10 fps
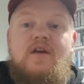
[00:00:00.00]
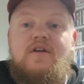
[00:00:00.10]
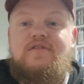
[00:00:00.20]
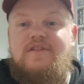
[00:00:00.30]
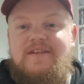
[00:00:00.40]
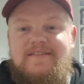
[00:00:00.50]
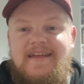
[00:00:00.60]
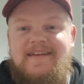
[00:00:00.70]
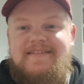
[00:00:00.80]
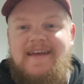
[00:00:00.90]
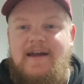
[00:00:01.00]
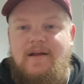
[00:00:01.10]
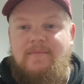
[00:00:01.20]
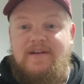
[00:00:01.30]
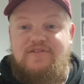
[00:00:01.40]
So this next sale
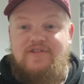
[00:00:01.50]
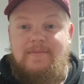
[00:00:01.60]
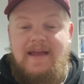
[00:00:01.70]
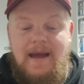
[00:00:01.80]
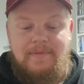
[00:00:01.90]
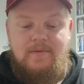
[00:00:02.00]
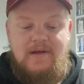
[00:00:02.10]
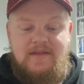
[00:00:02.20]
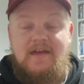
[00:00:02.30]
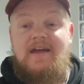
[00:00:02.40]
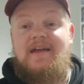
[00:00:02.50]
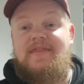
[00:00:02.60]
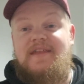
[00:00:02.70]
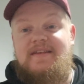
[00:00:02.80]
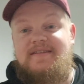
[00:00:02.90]
I'm extremely happy with.
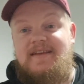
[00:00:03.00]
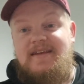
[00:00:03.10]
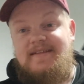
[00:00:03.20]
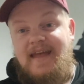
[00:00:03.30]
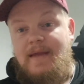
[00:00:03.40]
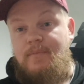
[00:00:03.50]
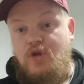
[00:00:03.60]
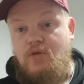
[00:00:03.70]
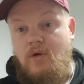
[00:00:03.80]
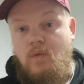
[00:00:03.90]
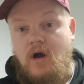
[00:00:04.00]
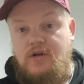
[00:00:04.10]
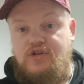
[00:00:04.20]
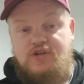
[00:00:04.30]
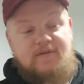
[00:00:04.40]
This is a Puma
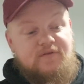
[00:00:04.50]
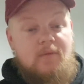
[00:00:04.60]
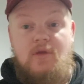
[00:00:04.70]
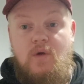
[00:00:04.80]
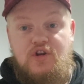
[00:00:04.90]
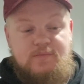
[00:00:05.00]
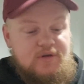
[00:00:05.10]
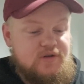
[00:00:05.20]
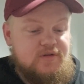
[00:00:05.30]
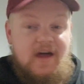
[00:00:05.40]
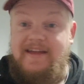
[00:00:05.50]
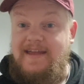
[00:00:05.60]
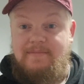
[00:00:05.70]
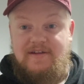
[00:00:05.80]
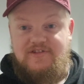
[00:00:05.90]
watch from the watch bundle that I
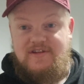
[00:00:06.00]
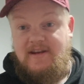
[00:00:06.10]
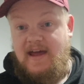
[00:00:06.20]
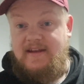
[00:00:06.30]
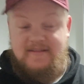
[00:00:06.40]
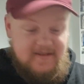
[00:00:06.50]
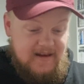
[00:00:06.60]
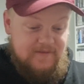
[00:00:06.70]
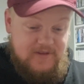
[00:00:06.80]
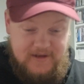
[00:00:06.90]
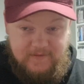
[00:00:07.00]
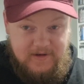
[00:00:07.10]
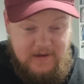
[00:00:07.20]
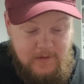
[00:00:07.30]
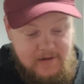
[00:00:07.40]
keep mentioning and still haven't done a
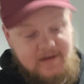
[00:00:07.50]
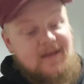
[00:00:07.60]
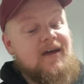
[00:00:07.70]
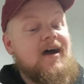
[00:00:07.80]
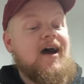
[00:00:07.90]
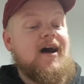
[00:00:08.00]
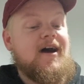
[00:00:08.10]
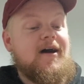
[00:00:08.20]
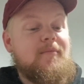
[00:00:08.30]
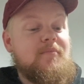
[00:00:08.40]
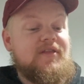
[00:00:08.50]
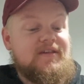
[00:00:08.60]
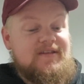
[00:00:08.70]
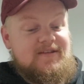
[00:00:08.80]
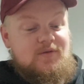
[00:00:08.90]
video on. But
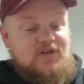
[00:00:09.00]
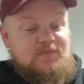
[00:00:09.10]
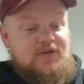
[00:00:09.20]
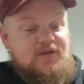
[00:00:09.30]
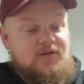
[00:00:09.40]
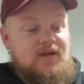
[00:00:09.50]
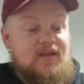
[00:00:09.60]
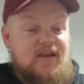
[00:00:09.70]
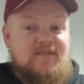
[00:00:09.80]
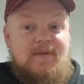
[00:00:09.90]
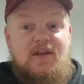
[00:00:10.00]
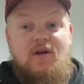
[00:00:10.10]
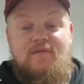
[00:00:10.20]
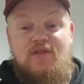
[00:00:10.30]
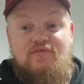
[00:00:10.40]
this is the watch bundle that I spent
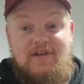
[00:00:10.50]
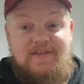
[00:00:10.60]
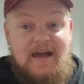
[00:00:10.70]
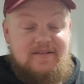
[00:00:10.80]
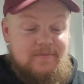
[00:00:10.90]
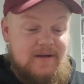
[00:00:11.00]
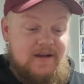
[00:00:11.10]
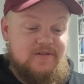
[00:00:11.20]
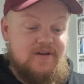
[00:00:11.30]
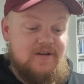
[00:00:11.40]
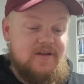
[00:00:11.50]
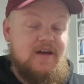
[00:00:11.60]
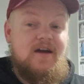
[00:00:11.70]
over £3,000 on.